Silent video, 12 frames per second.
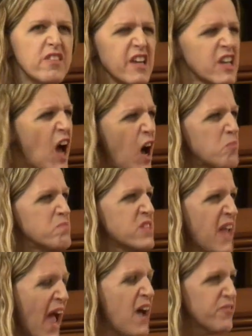that
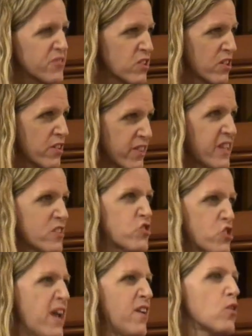comes after
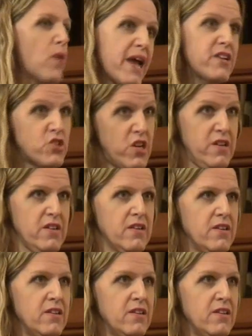this generation,